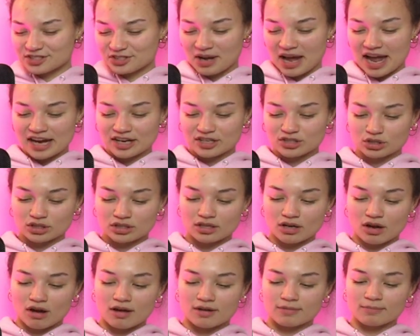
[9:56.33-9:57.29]
So actually
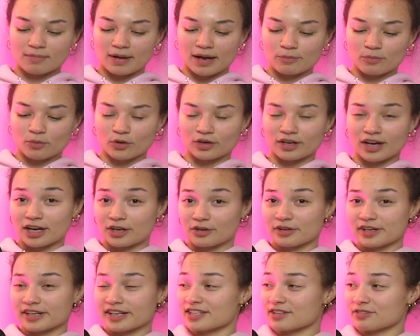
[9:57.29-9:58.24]
on my board, I
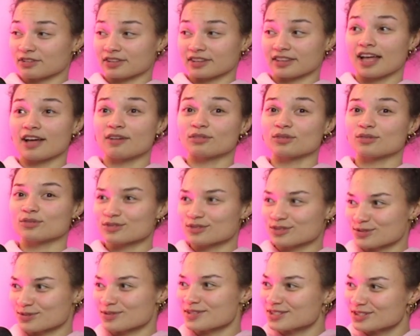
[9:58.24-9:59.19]
created different levels
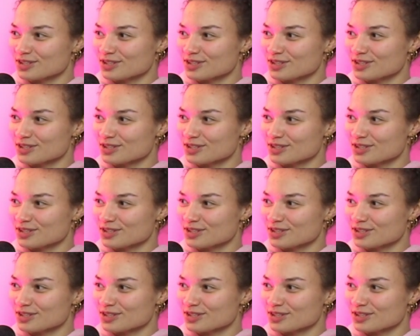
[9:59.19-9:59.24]
to a